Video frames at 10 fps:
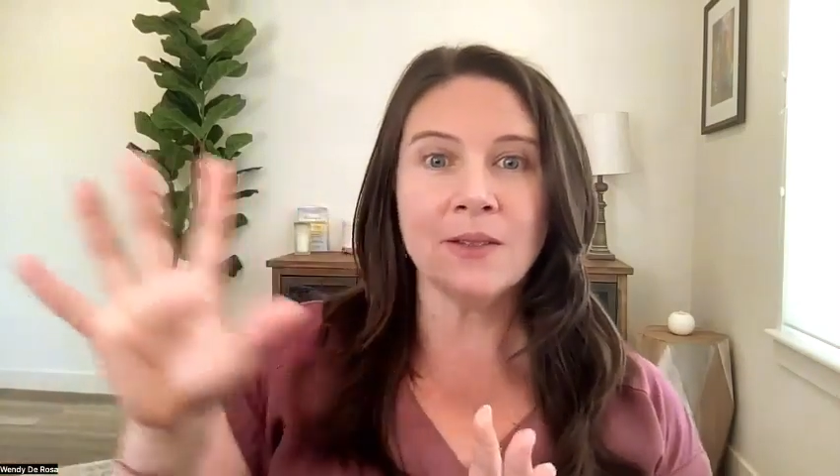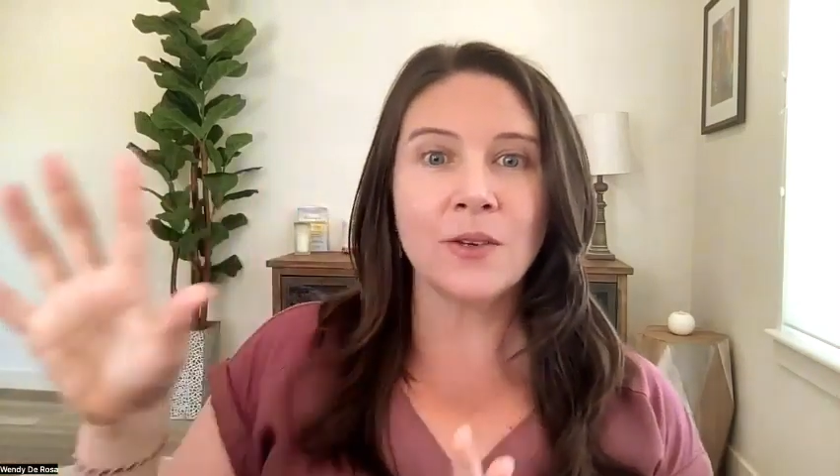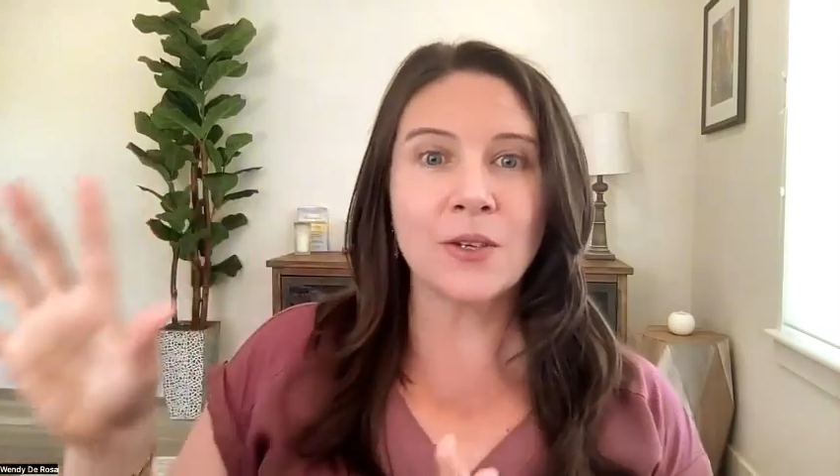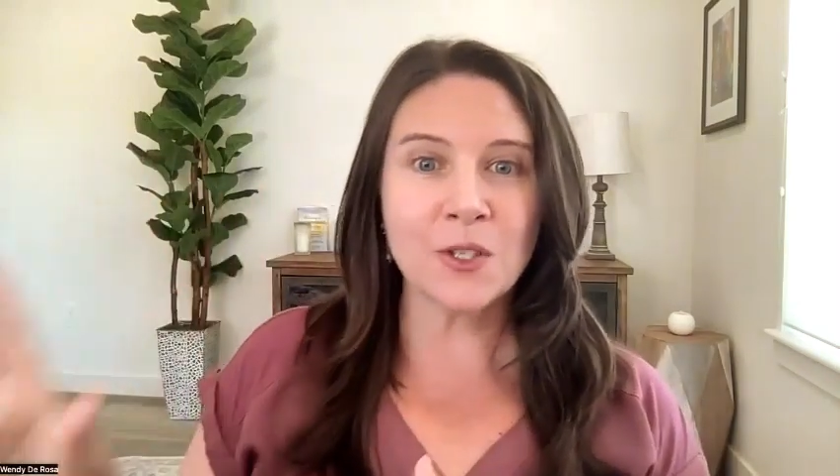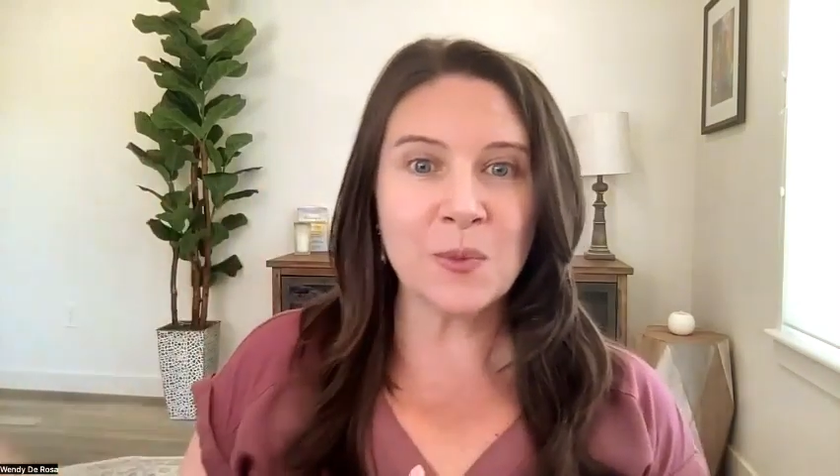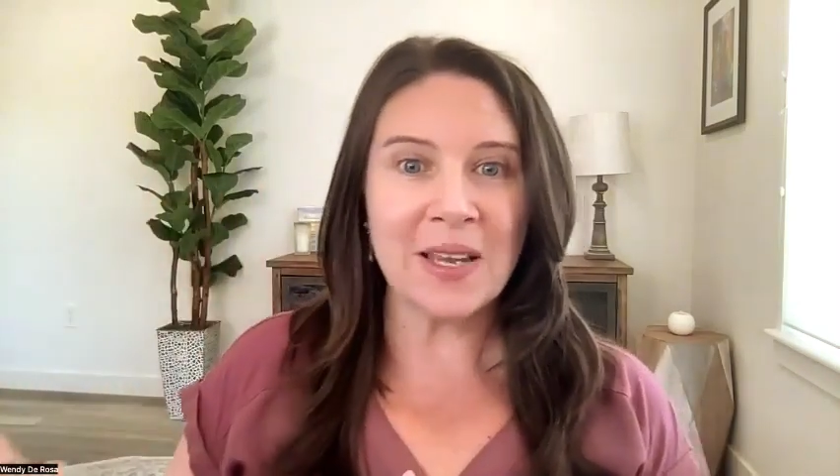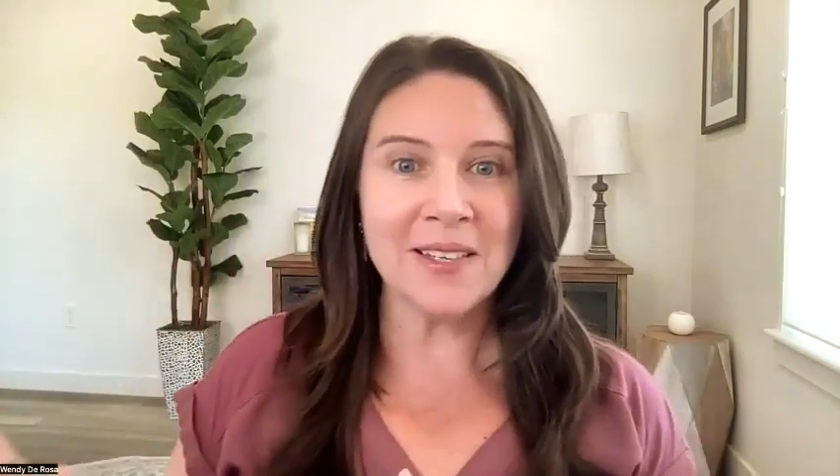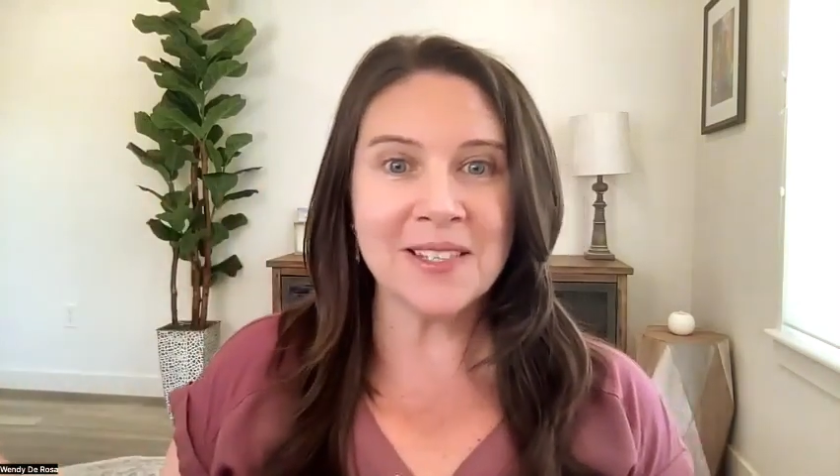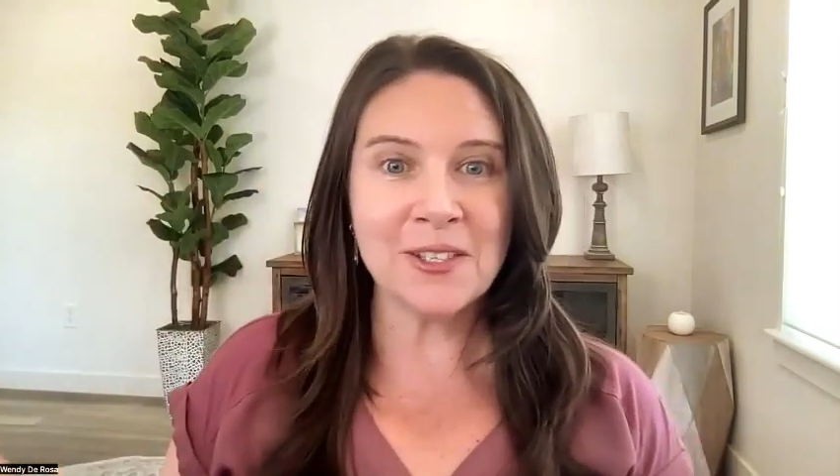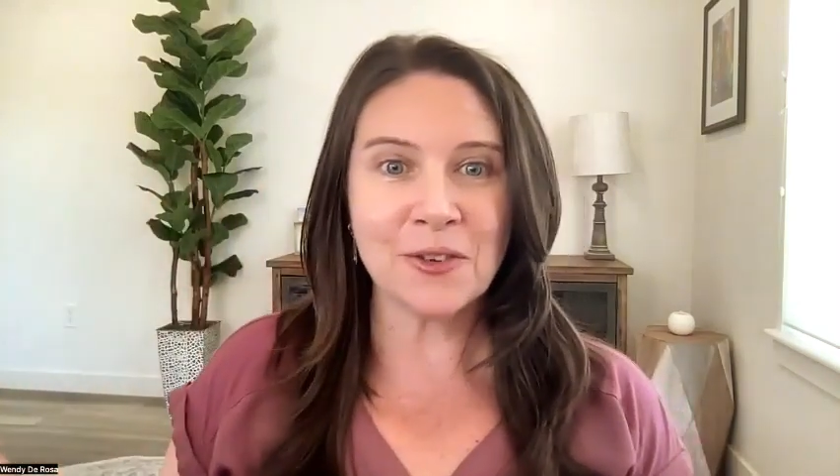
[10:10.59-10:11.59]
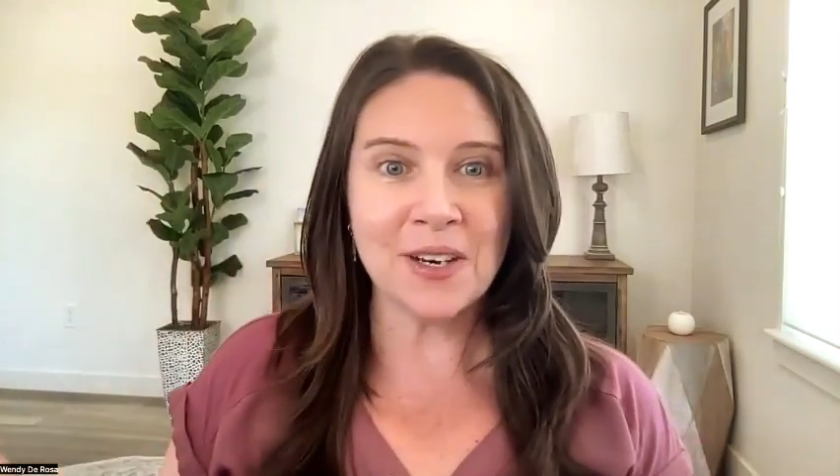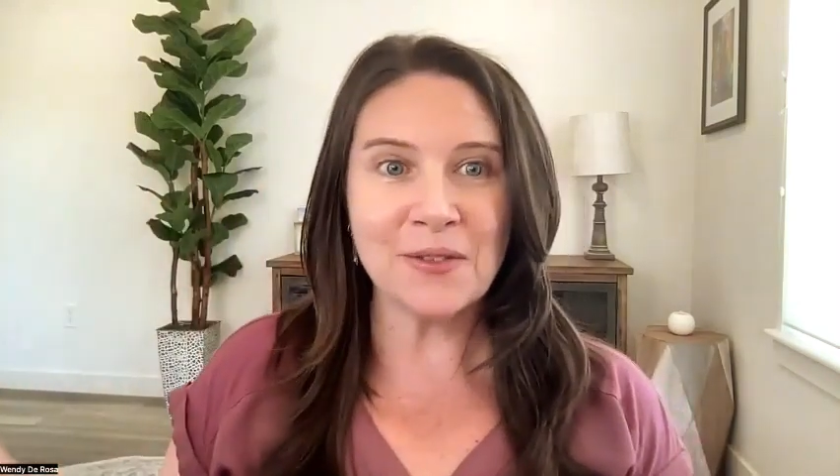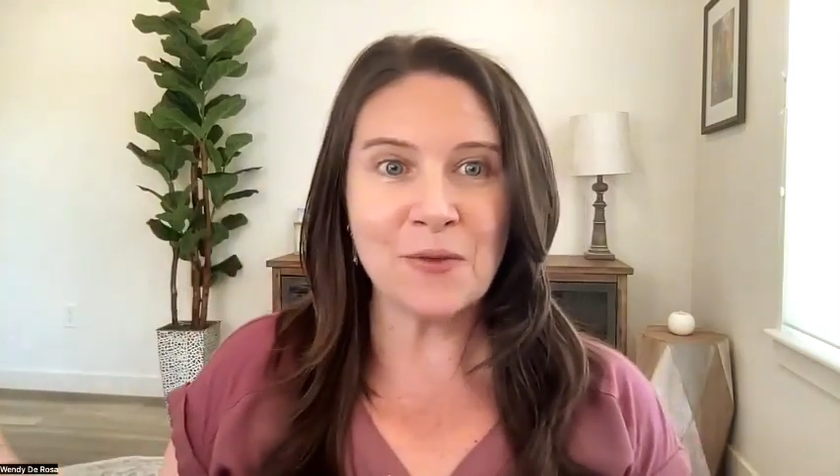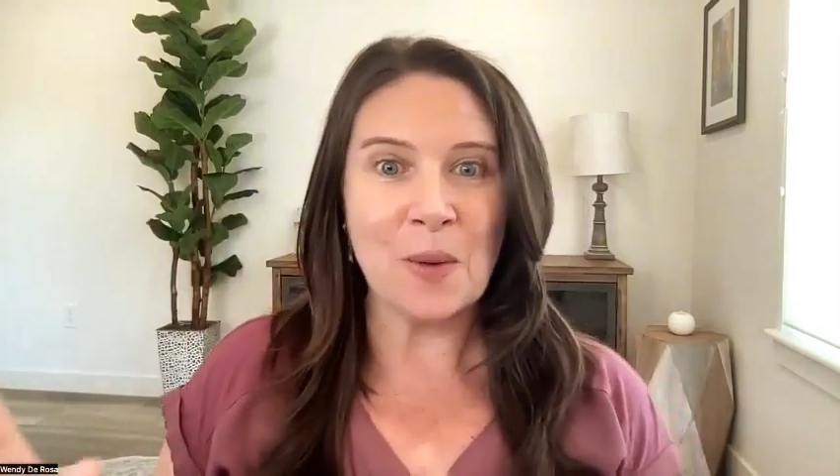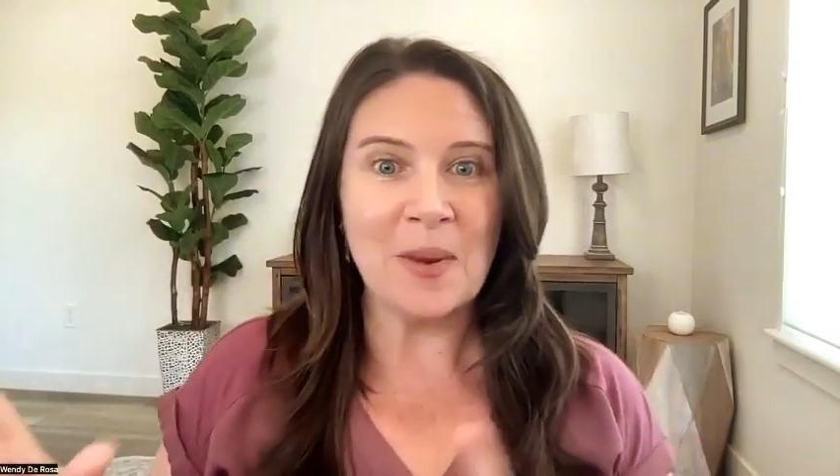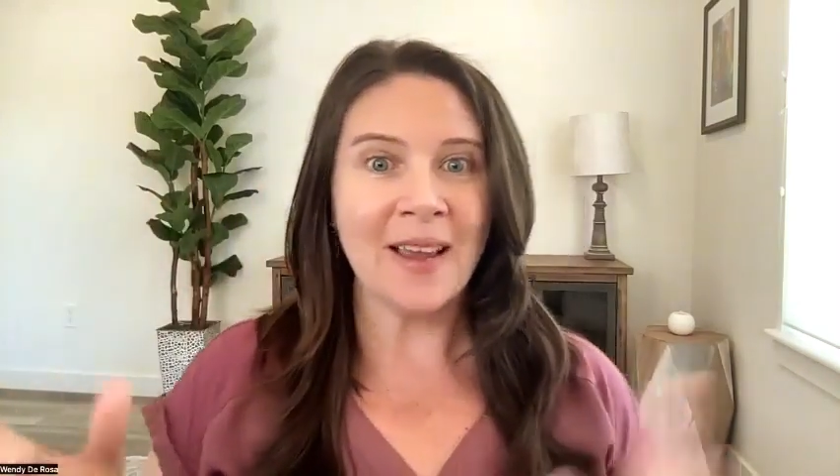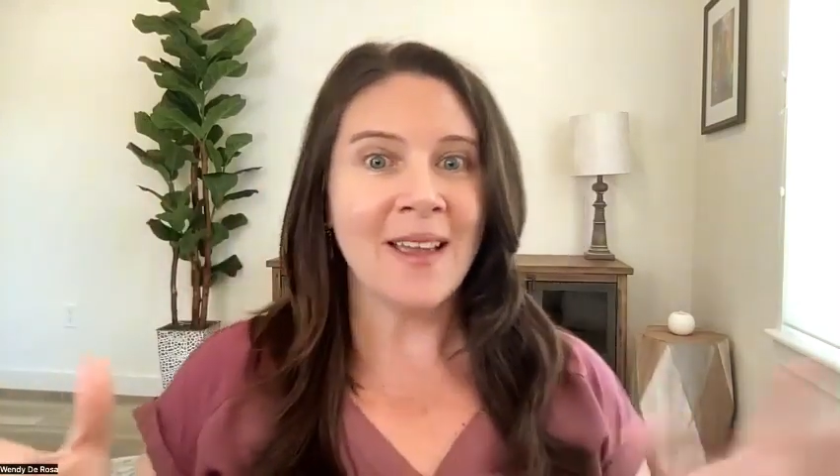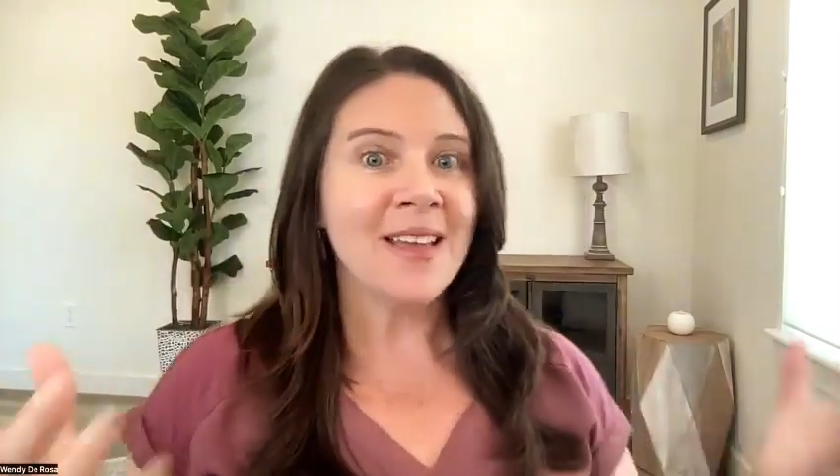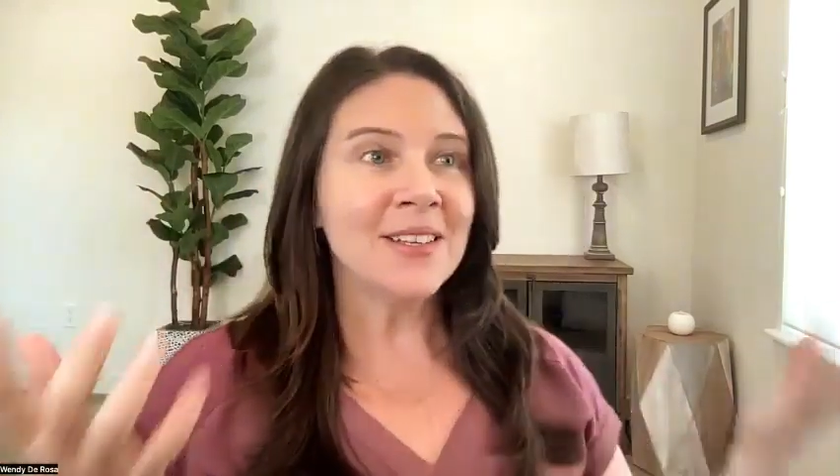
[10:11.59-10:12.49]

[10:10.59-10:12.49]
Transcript: so your space is transforming.